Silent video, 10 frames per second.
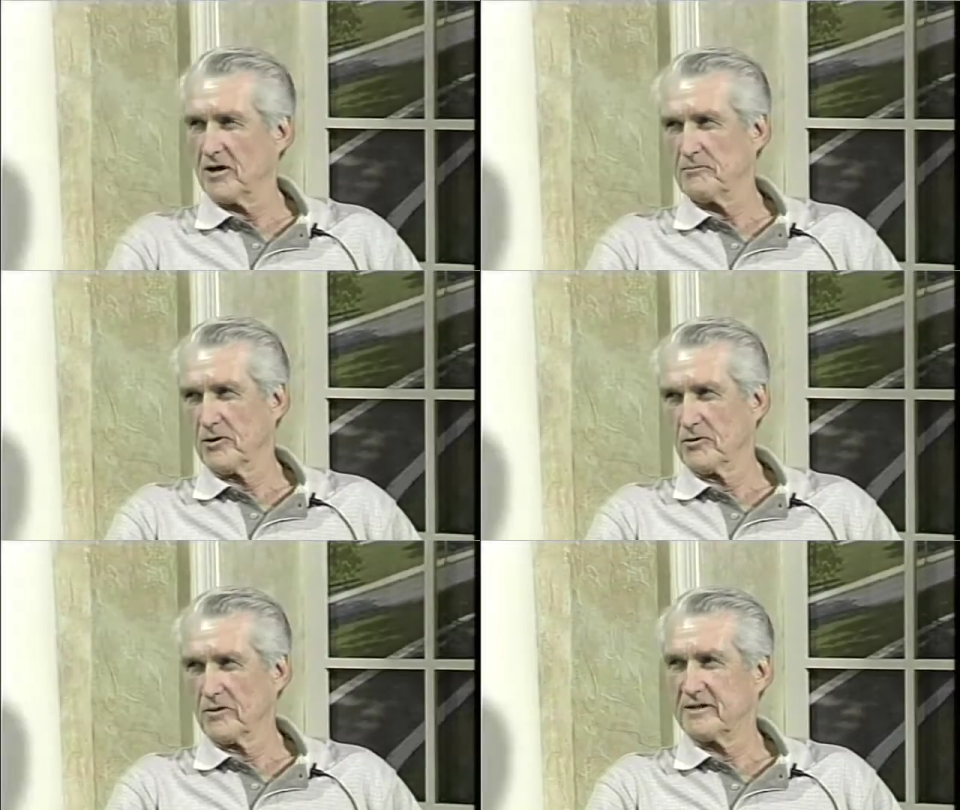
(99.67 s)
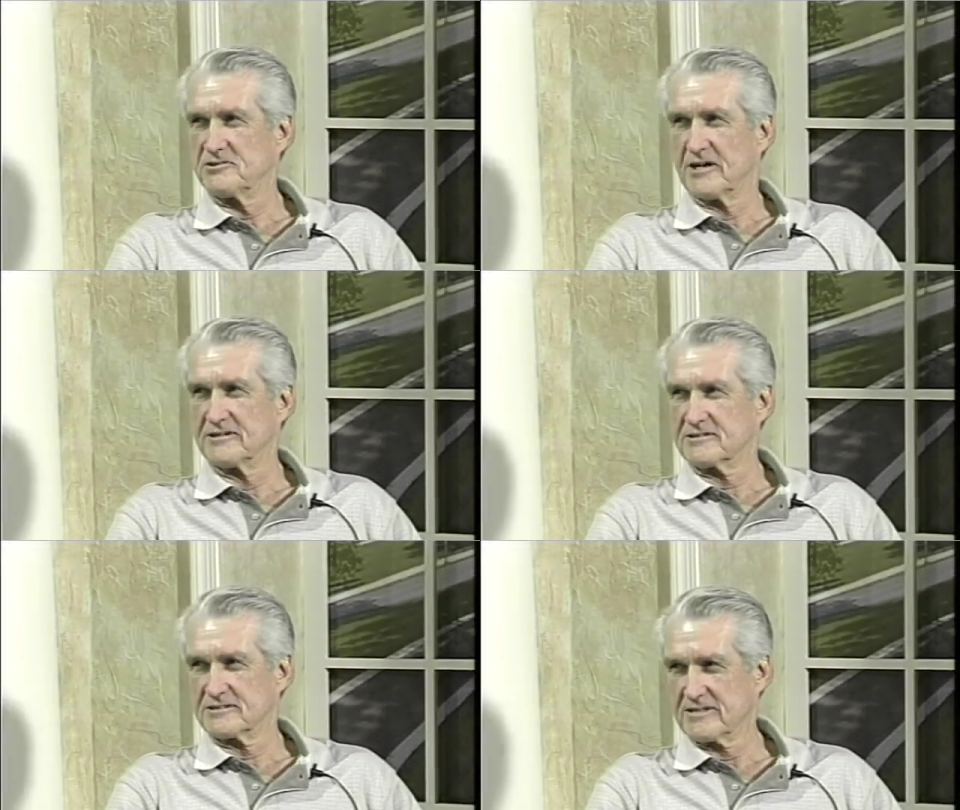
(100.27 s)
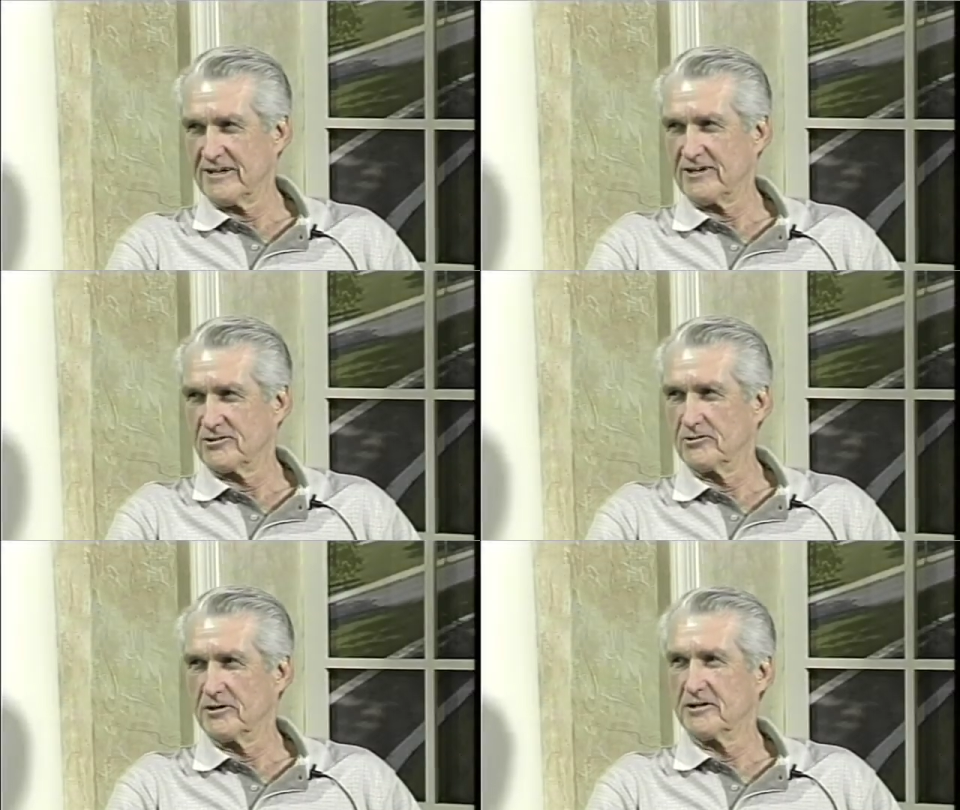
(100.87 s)
Bowl in Johnson City
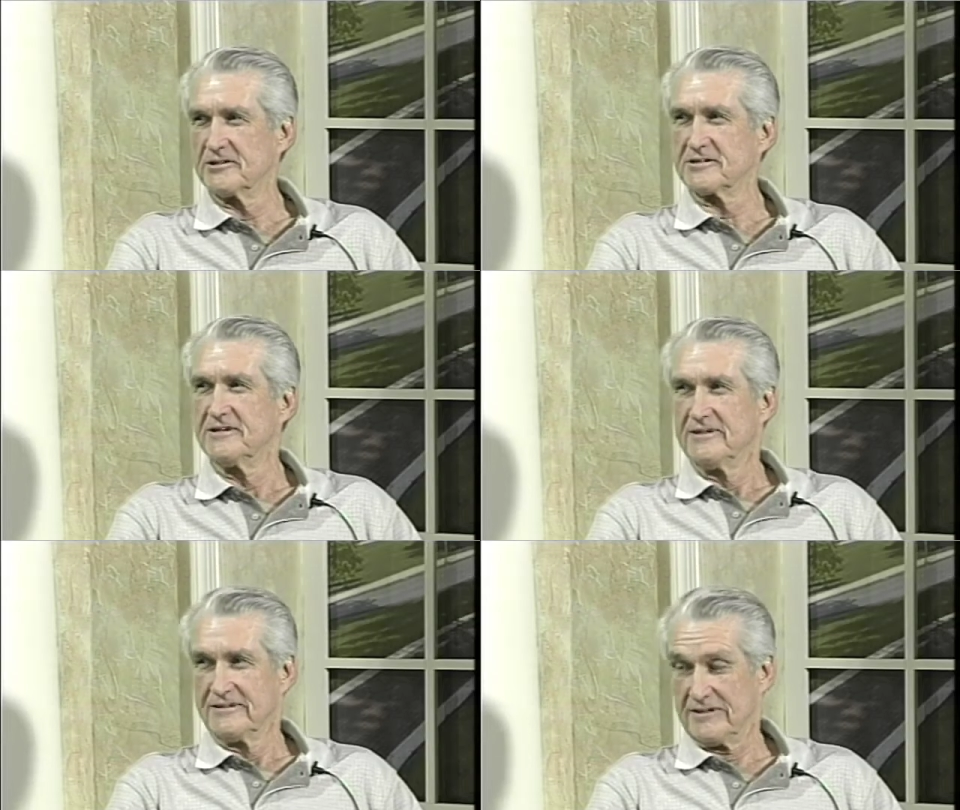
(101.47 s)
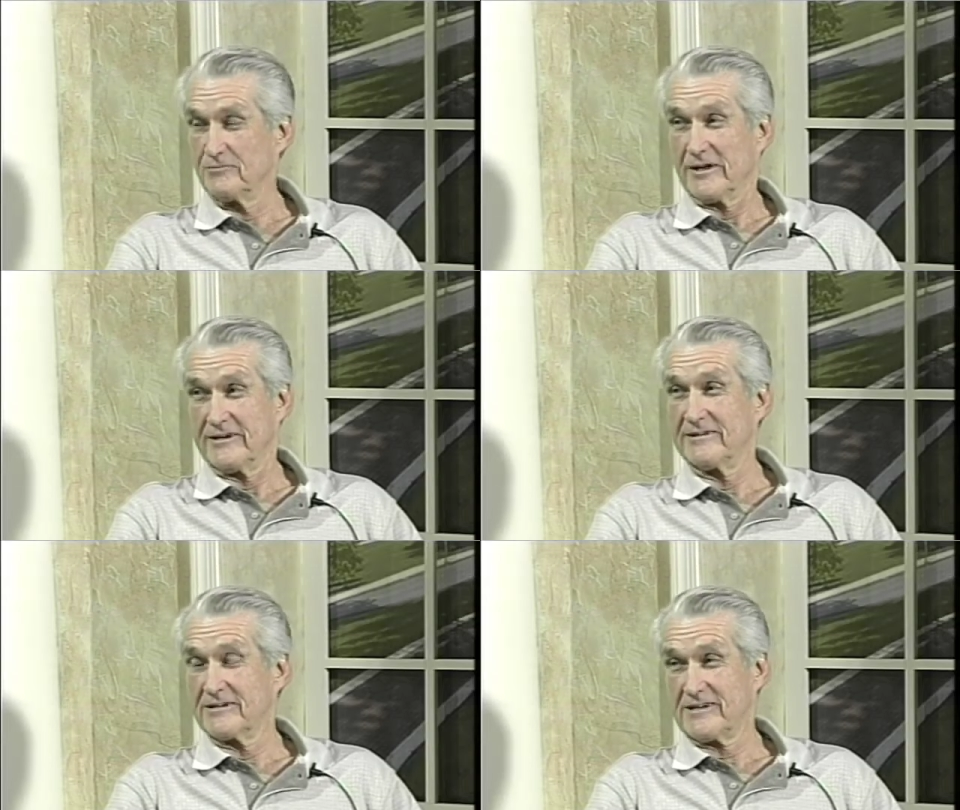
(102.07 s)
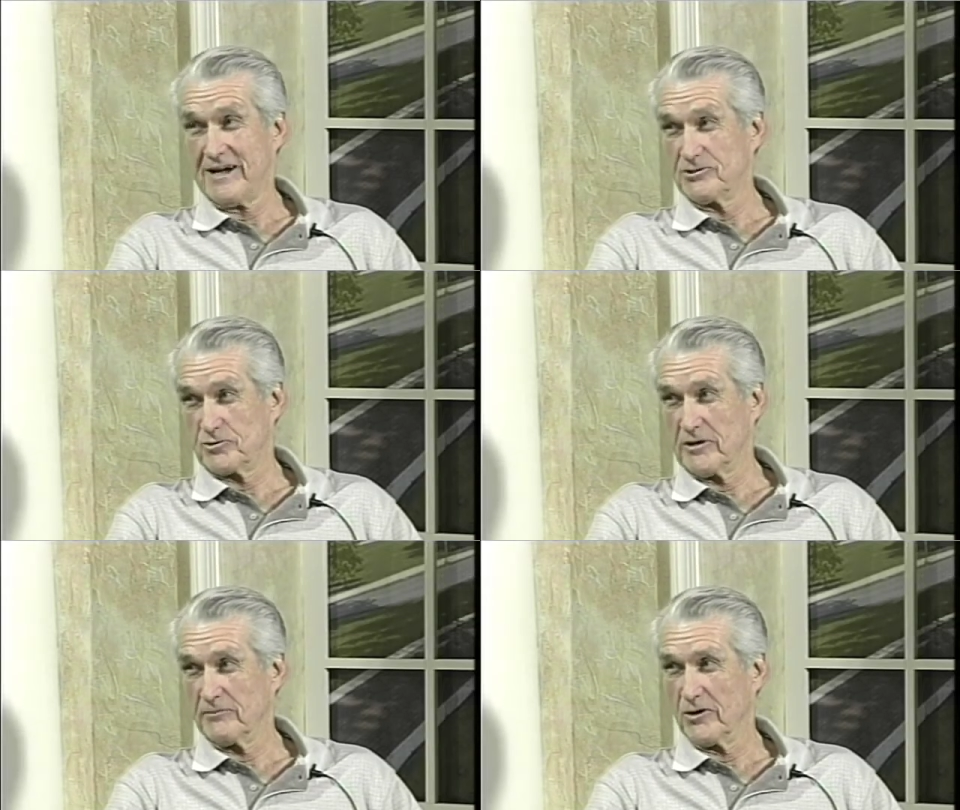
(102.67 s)
2 years, then played in the
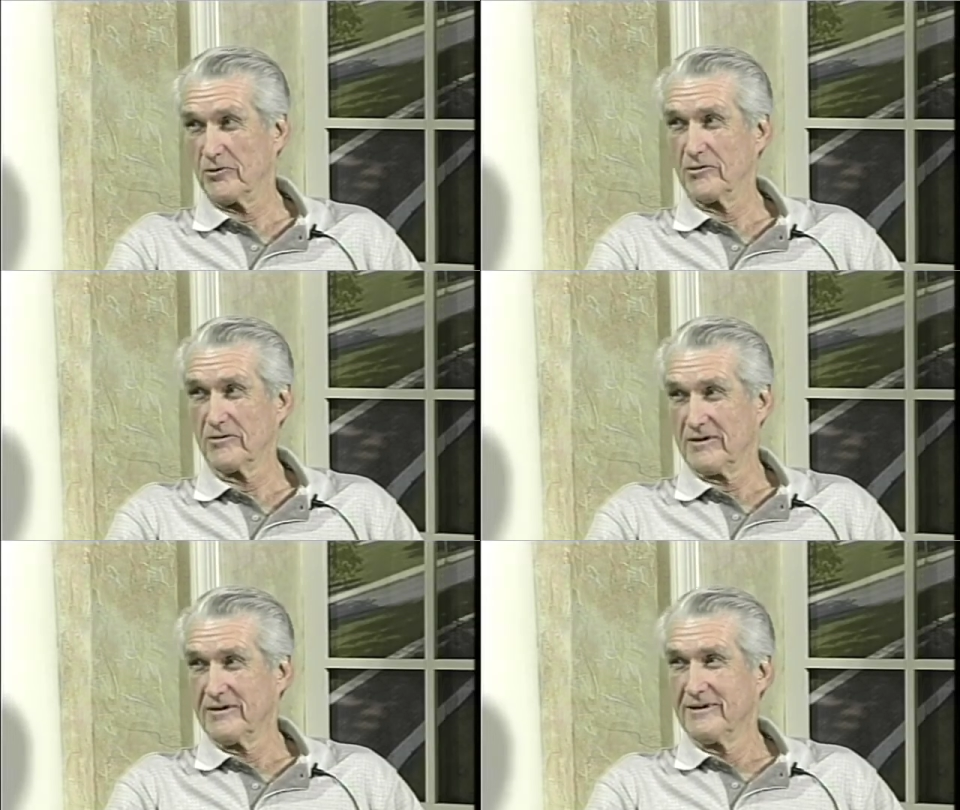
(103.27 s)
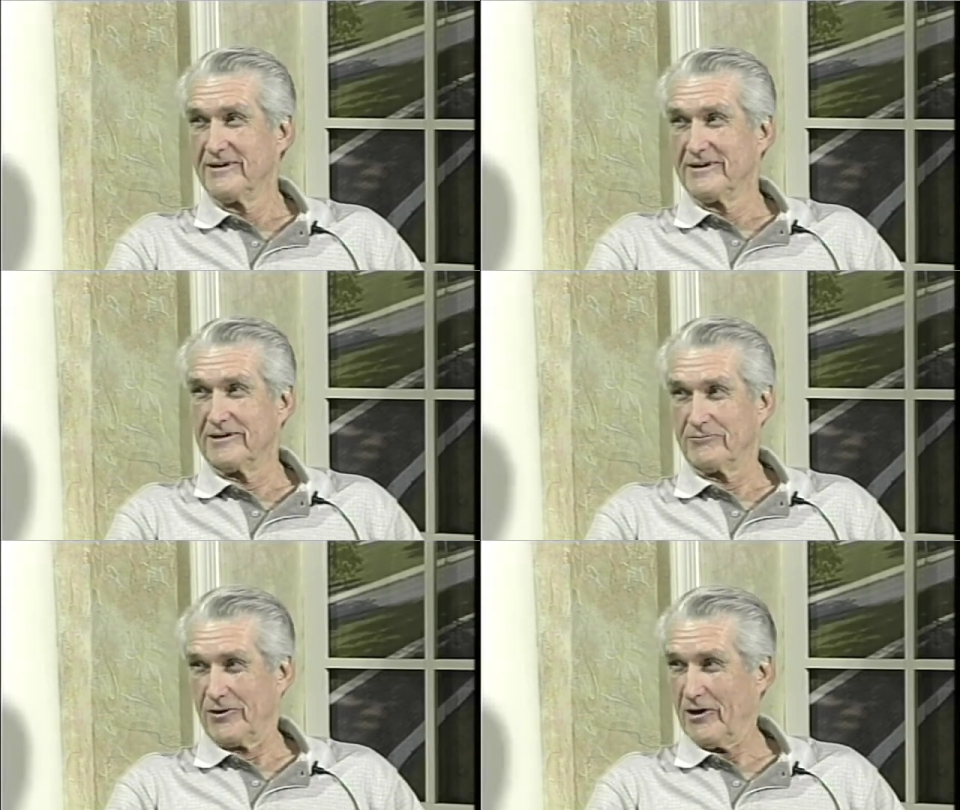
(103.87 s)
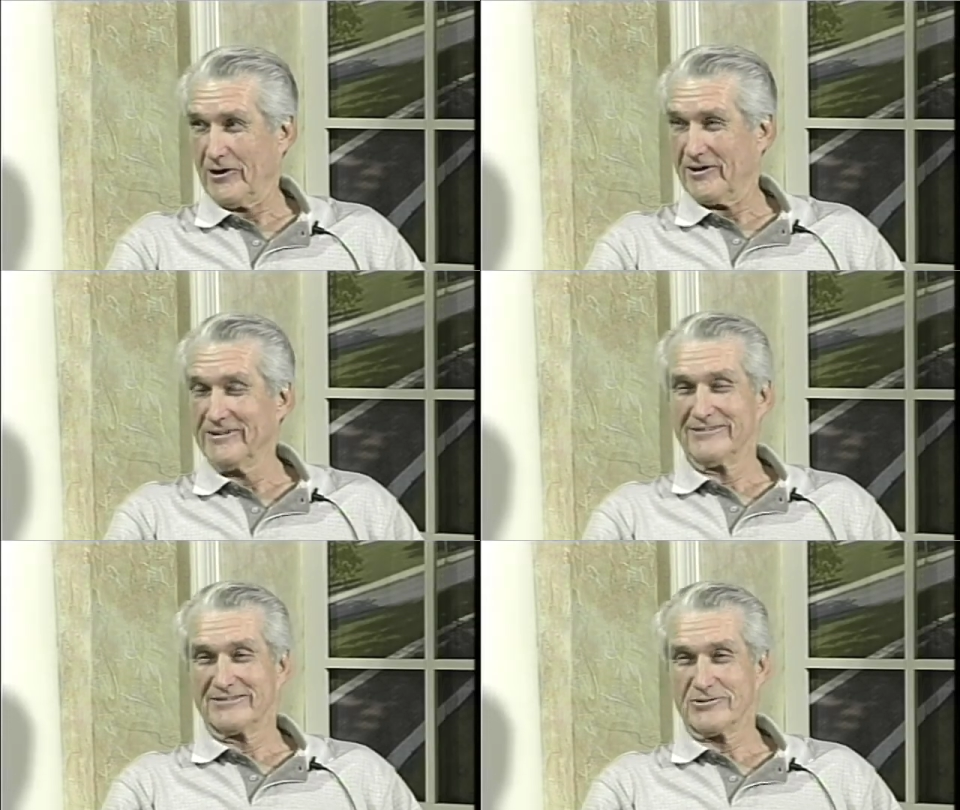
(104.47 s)
Tangerine Bowl in
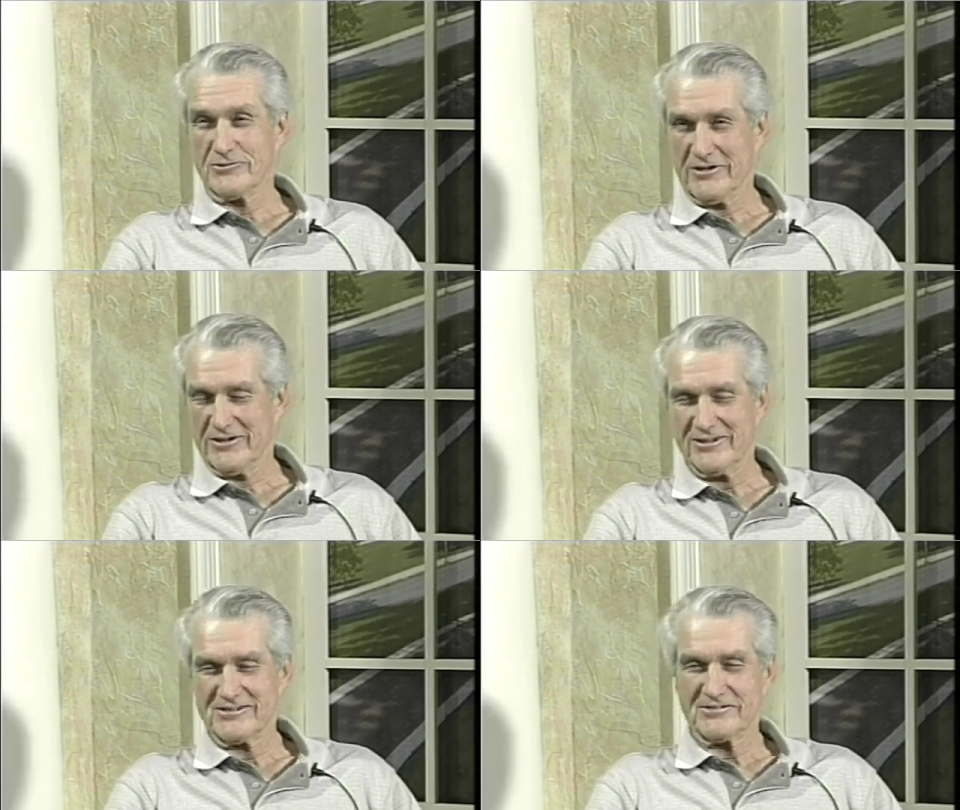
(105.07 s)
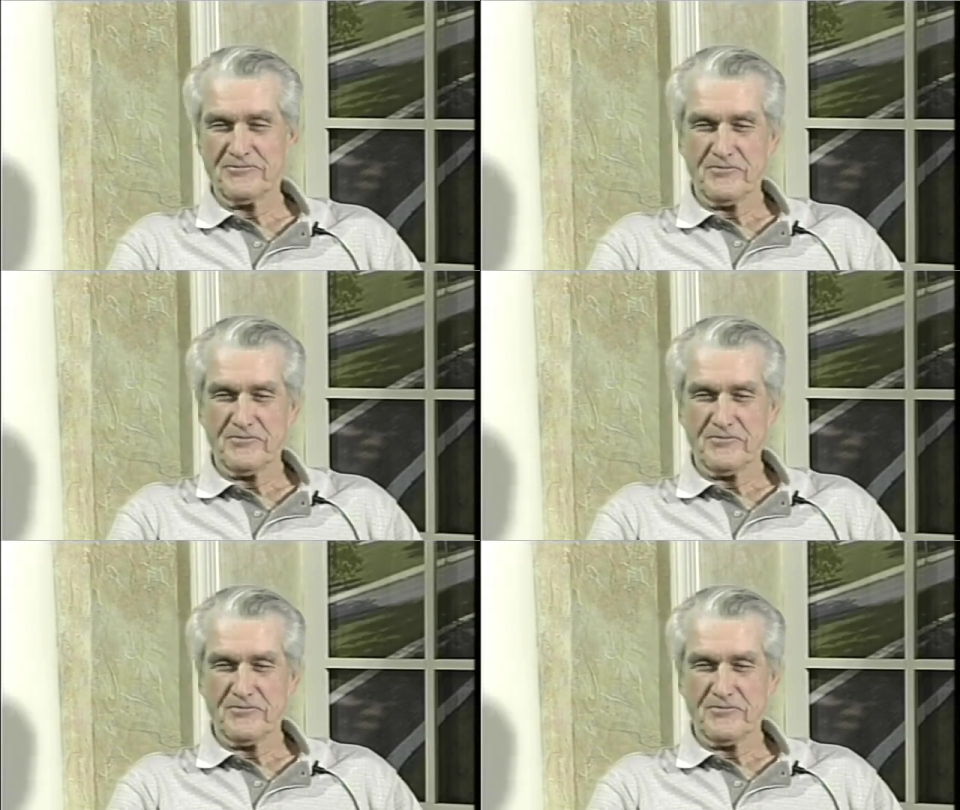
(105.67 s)
Florida 2 years.